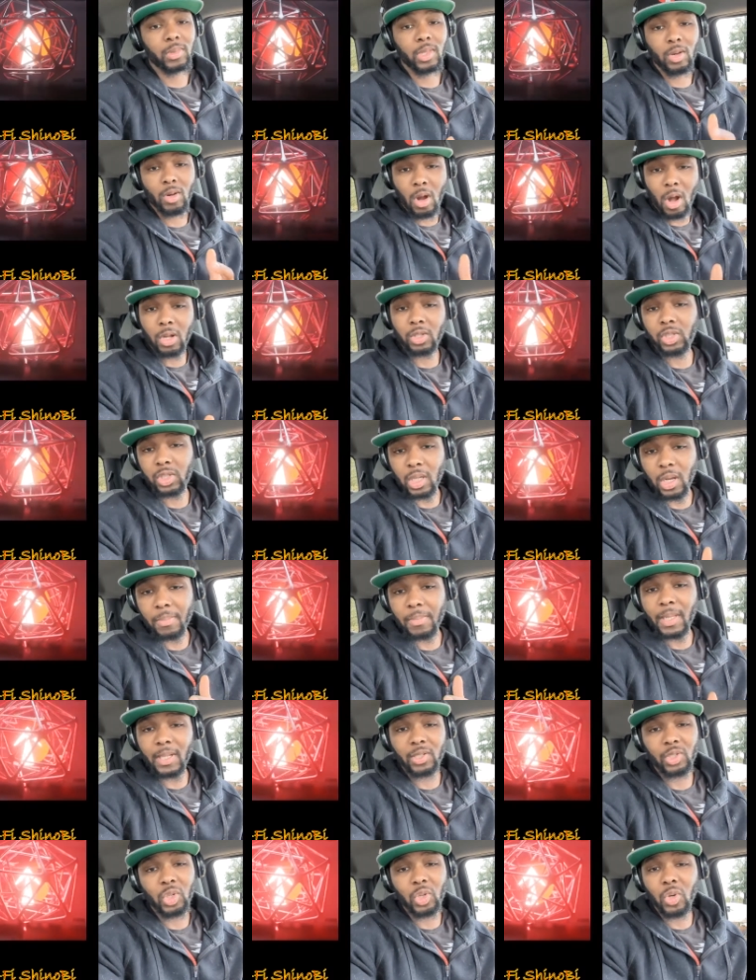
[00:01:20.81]
There are some
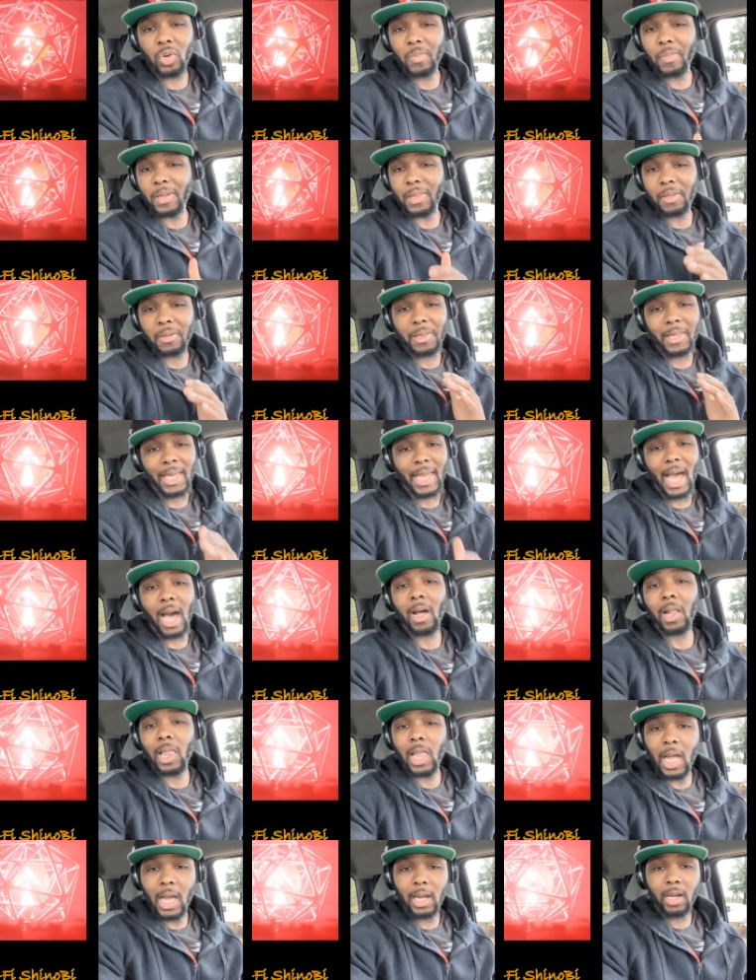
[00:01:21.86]
that do, but they're the
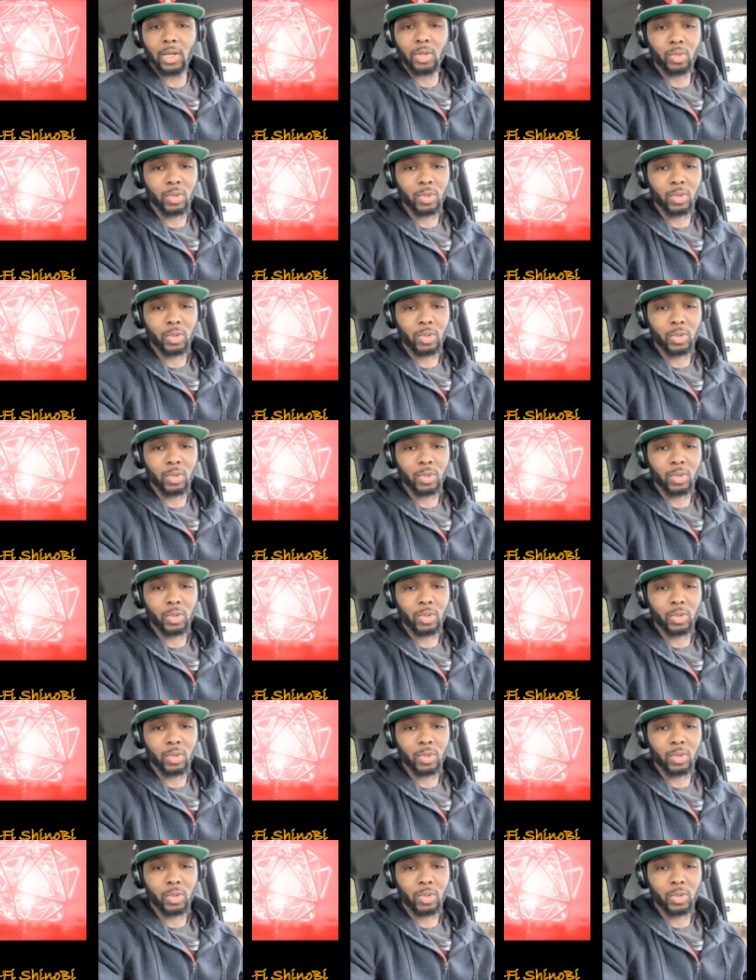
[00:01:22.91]
outliers.